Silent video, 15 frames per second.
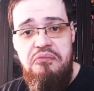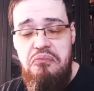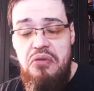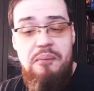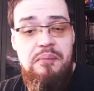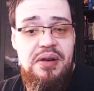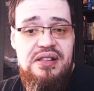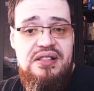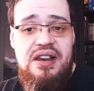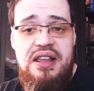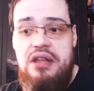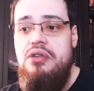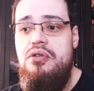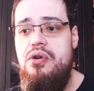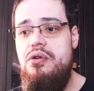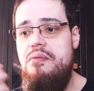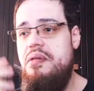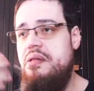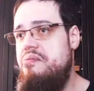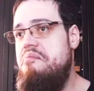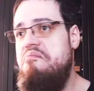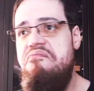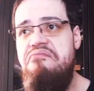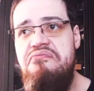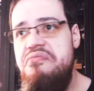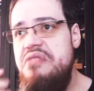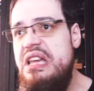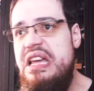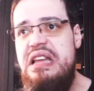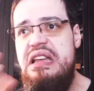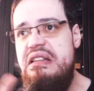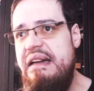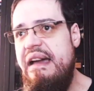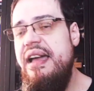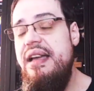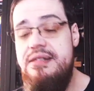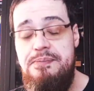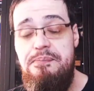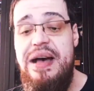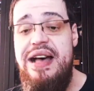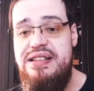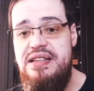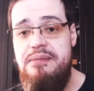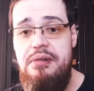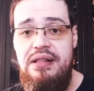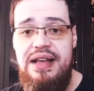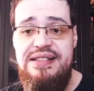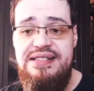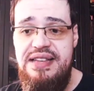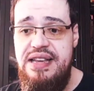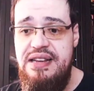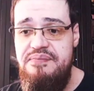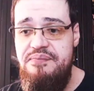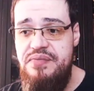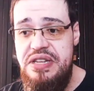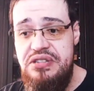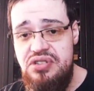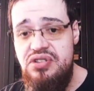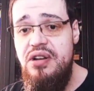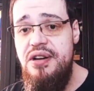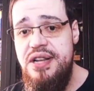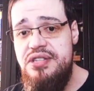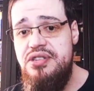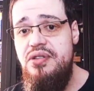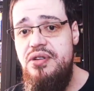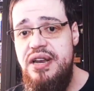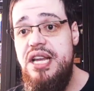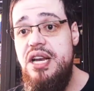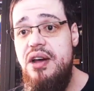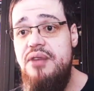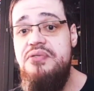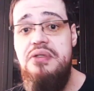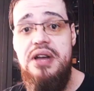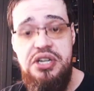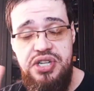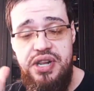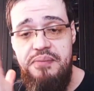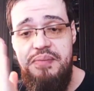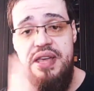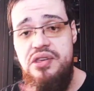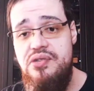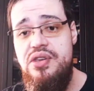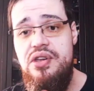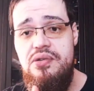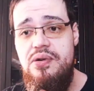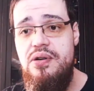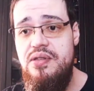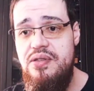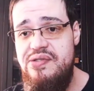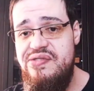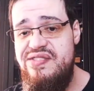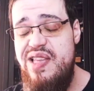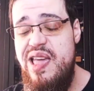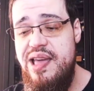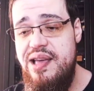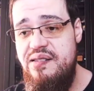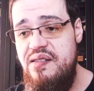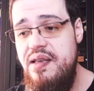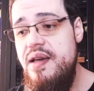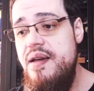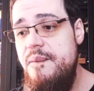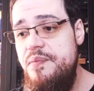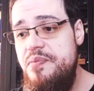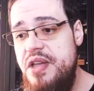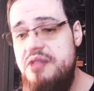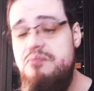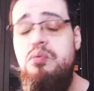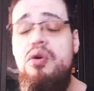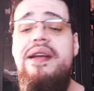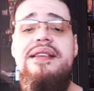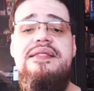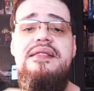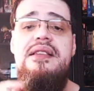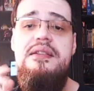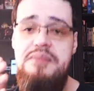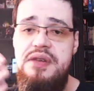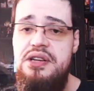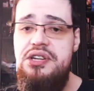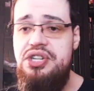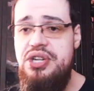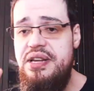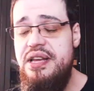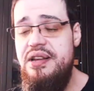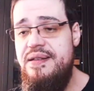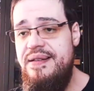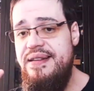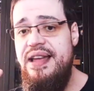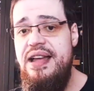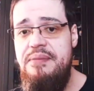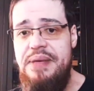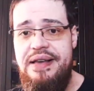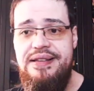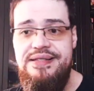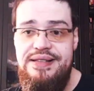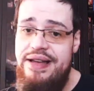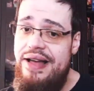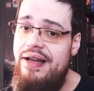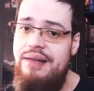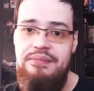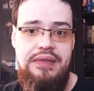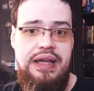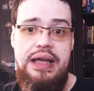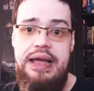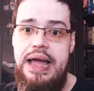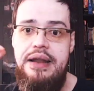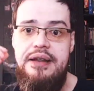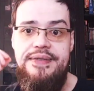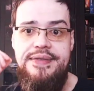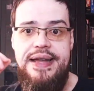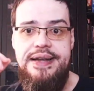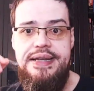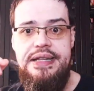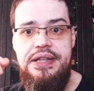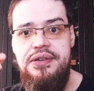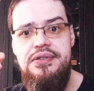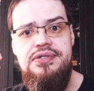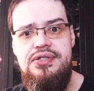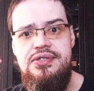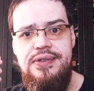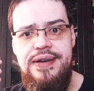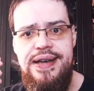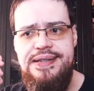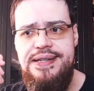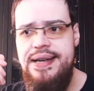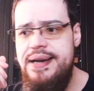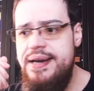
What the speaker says: Completely ignorable. It's possible, as in, the story is good enough to actually make you ignore those things. It breaks the immersion here and there, because I'm kind of getting used to it.